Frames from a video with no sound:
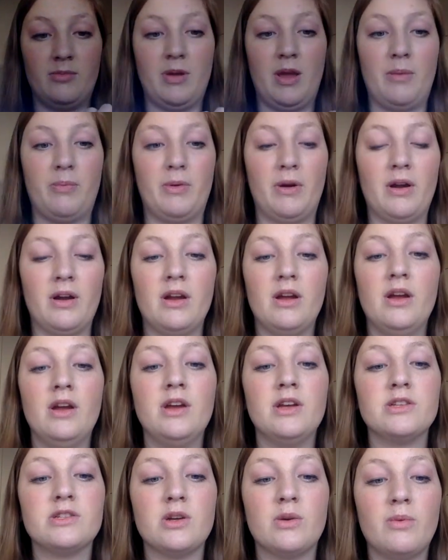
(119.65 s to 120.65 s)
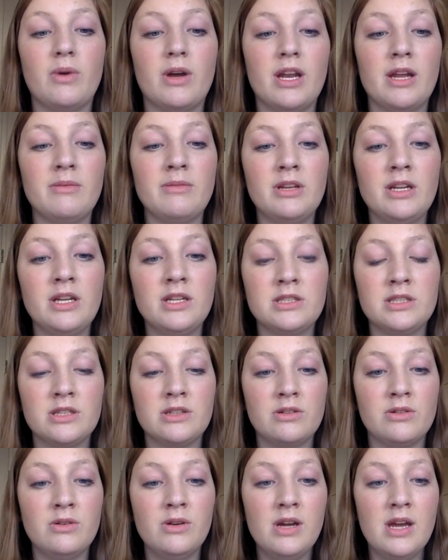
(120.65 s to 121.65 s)
the paper. So what I'm going to
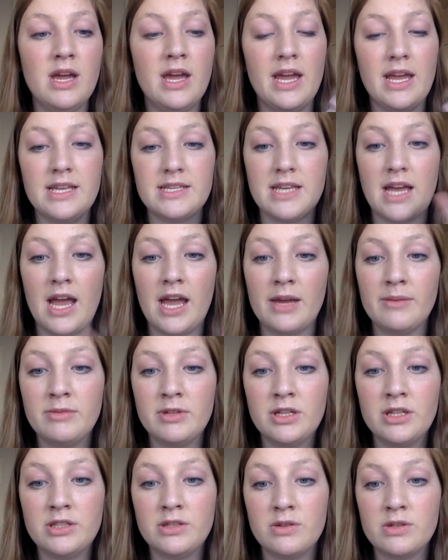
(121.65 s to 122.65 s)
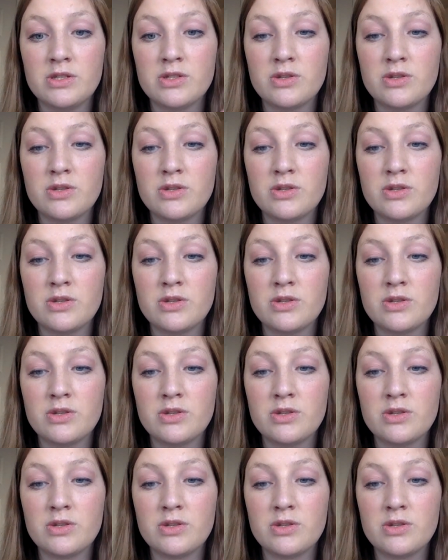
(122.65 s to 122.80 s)
do is I'm going to do a